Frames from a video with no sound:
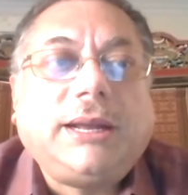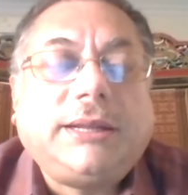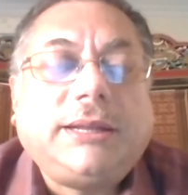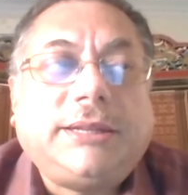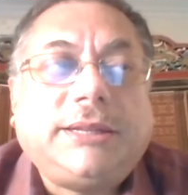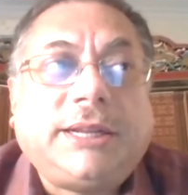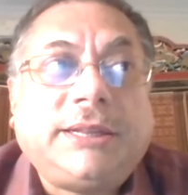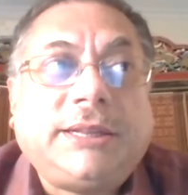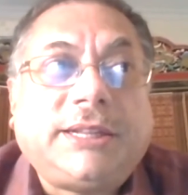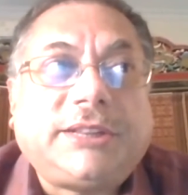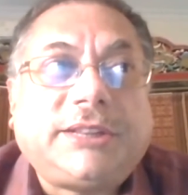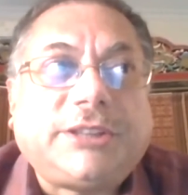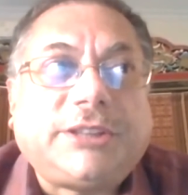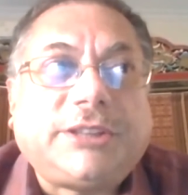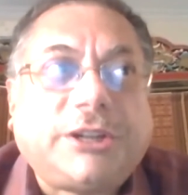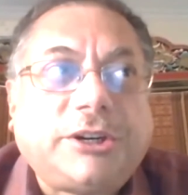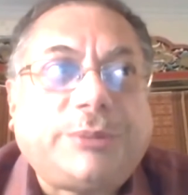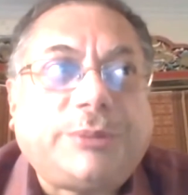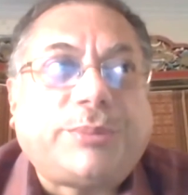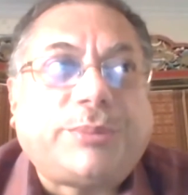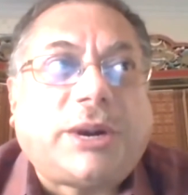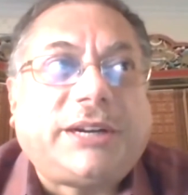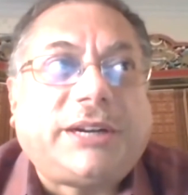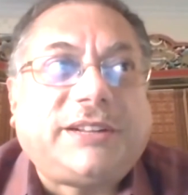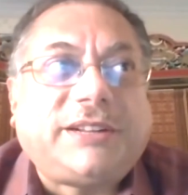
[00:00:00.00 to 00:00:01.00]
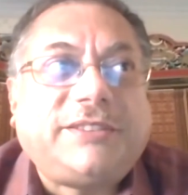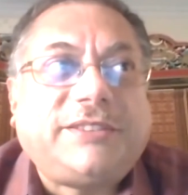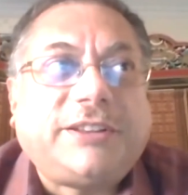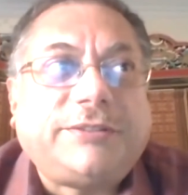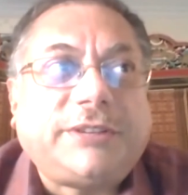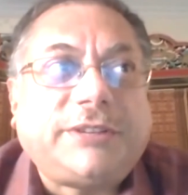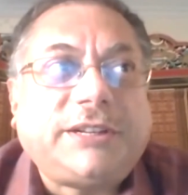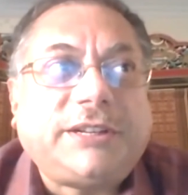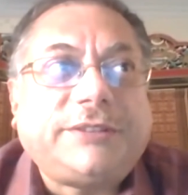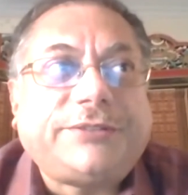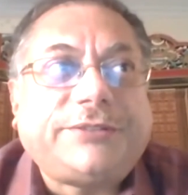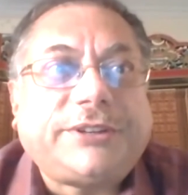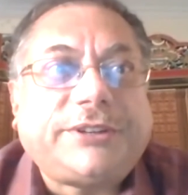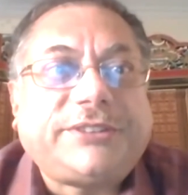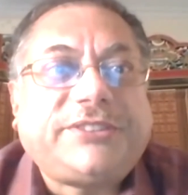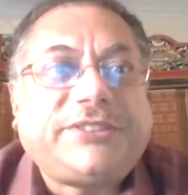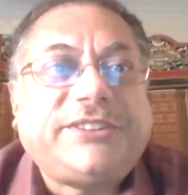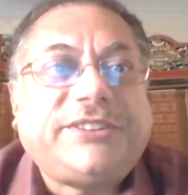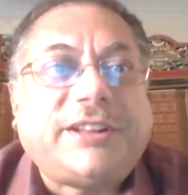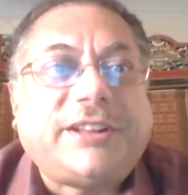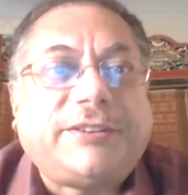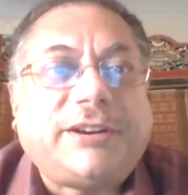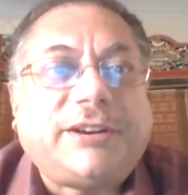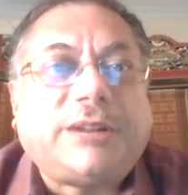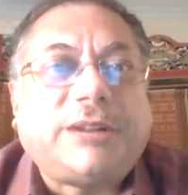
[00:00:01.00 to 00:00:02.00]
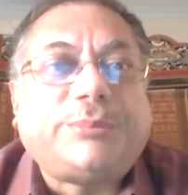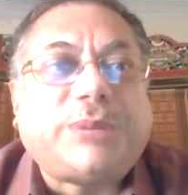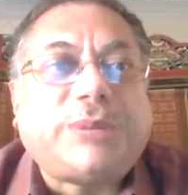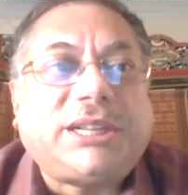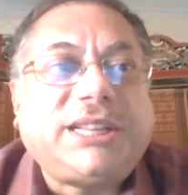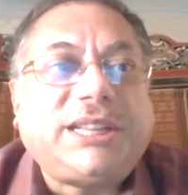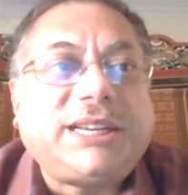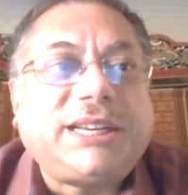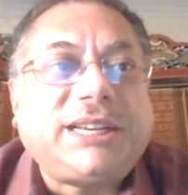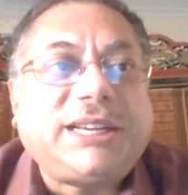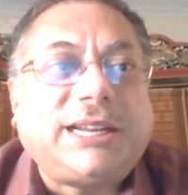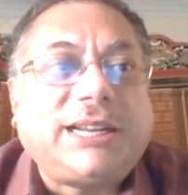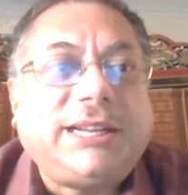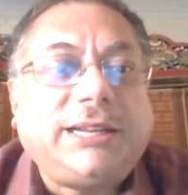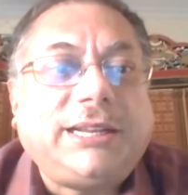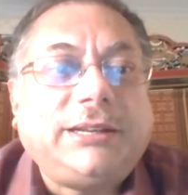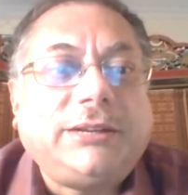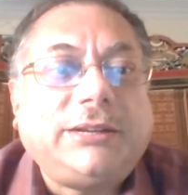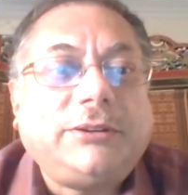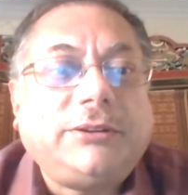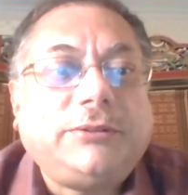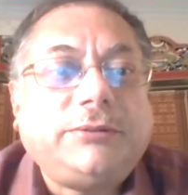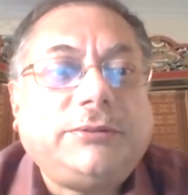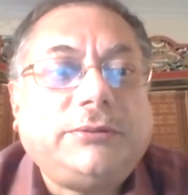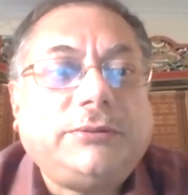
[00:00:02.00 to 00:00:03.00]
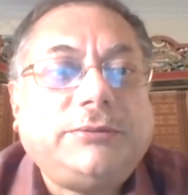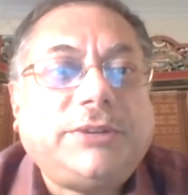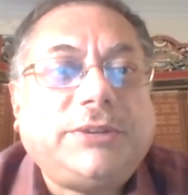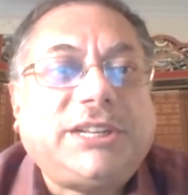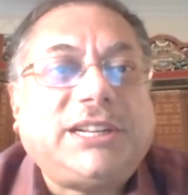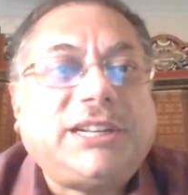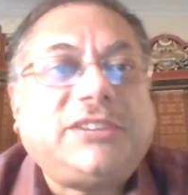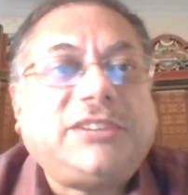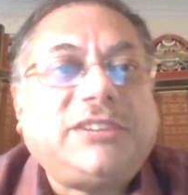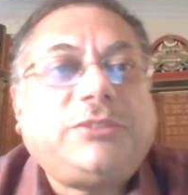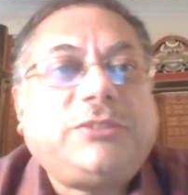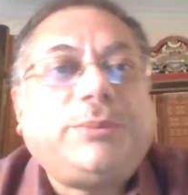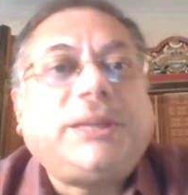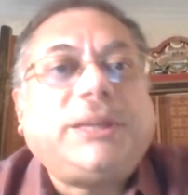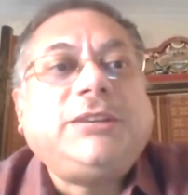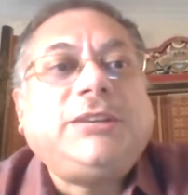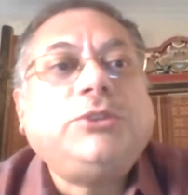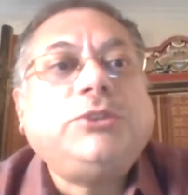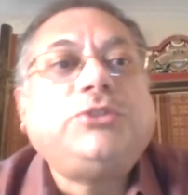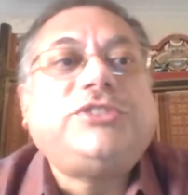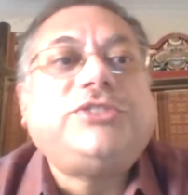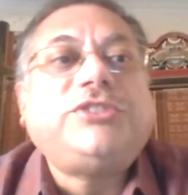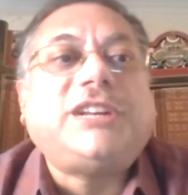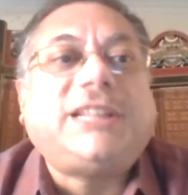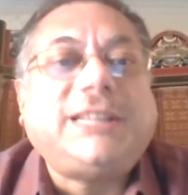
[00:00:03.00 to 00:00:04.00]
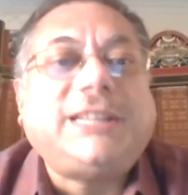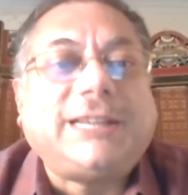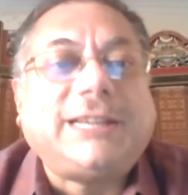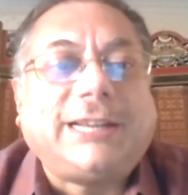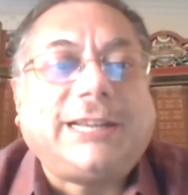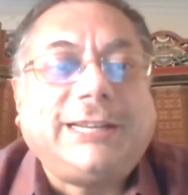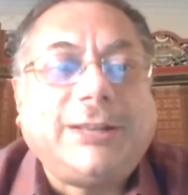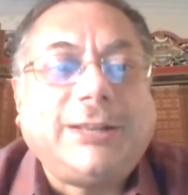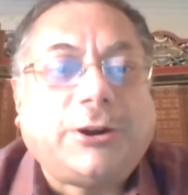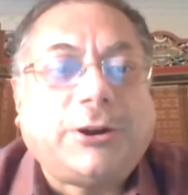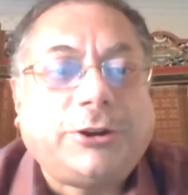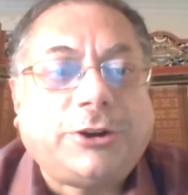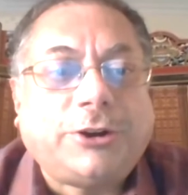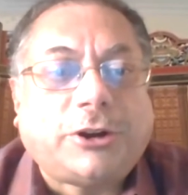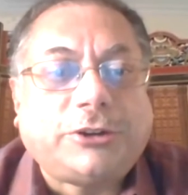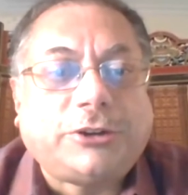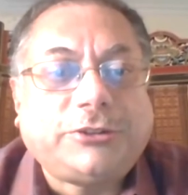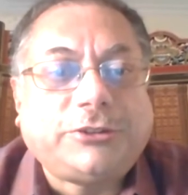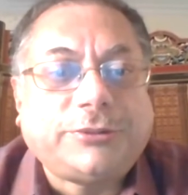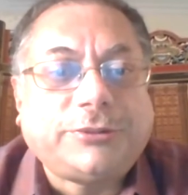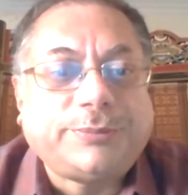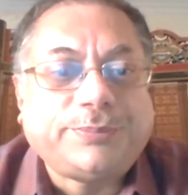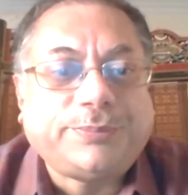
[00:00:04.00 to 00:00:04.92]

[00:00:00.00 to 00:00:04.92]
Then the third part is, even if it's developed ethically, whether it's being used ethically or not.